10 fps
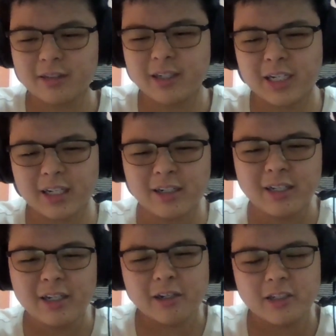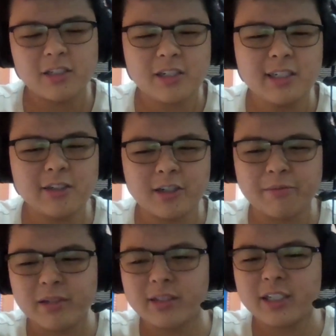to allow continued
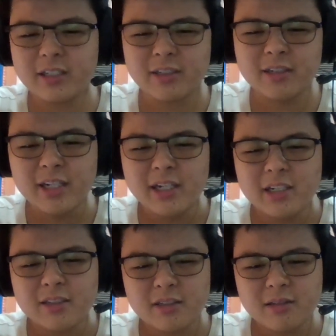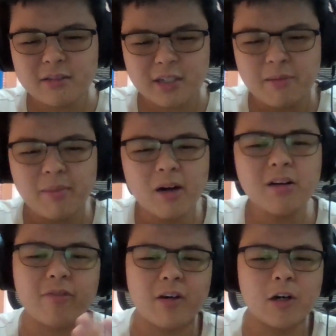operation. So the amount
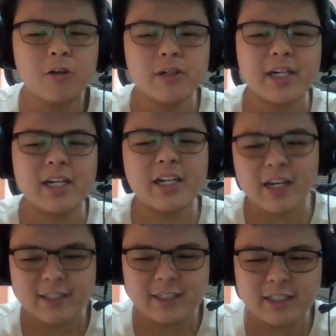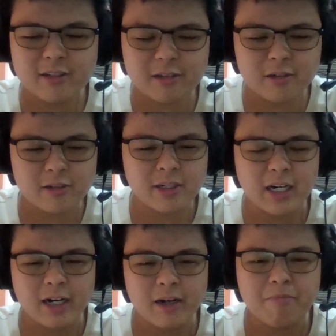of load that the engines could
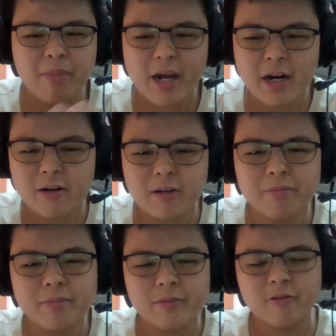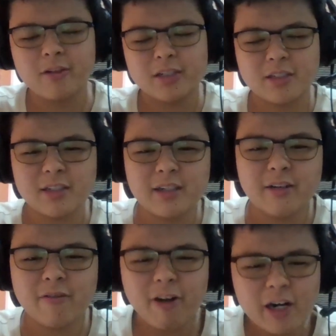bear was
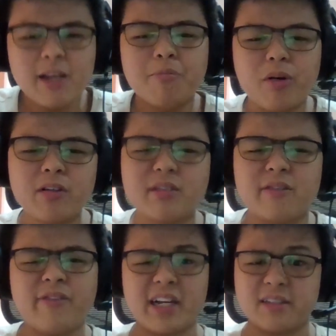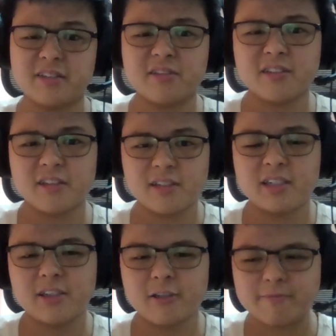a very important factor to
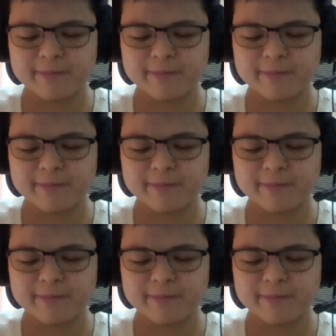consider.